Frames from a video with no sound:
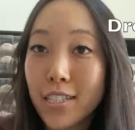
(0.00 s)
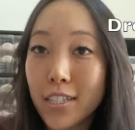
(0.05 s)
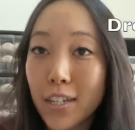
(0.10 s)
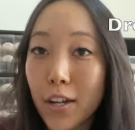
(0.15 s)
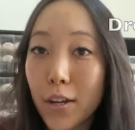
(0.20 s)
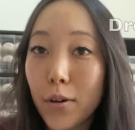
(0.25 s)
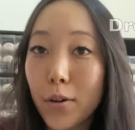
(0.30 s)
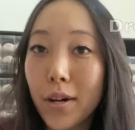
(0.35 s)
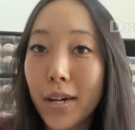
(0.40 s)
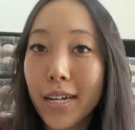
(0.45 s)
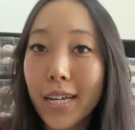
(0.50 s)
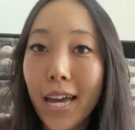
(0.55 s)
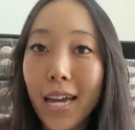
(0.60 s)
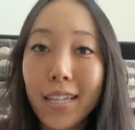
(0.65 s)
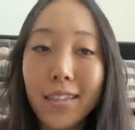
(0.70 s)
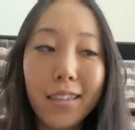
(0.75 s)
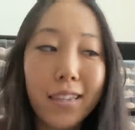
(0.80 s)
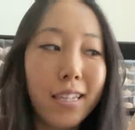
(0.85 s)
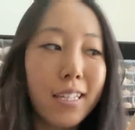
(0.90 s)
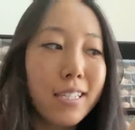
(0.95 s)
So
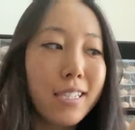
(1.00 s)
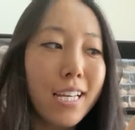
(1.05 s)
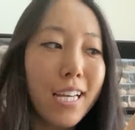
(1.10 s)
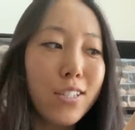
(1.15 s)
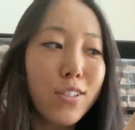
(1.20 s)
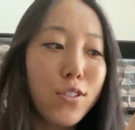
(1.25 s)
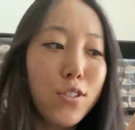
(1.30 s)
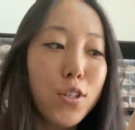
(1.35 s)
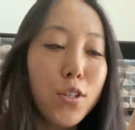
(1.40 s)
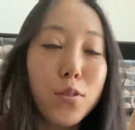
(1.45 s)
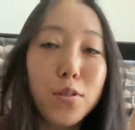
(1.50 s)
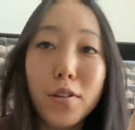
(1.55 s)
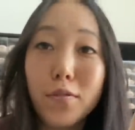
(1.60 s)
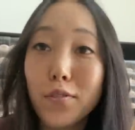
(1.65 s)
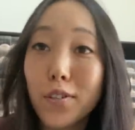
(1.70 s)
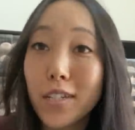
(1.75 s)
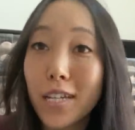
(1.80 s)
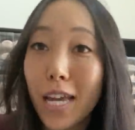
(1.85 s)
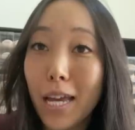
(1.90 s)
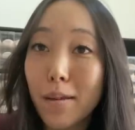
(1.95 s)
again, this has two
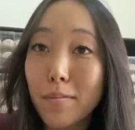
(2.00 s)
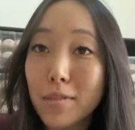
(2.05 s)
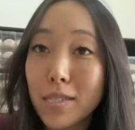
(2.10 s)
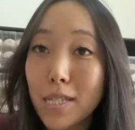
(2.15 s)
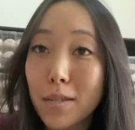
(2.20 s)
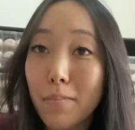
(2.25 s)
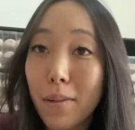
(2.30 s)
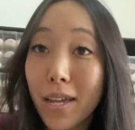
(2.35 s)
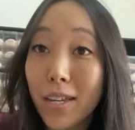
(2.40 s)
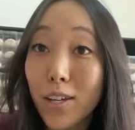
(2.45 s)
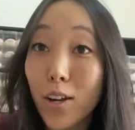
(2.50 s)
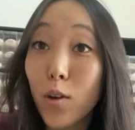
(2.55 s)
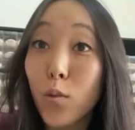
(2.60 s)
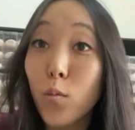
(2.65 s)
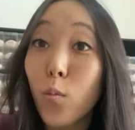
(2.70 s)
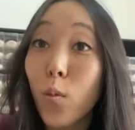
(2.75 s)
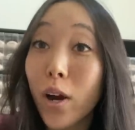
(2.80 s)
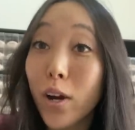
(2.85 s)
different names depending on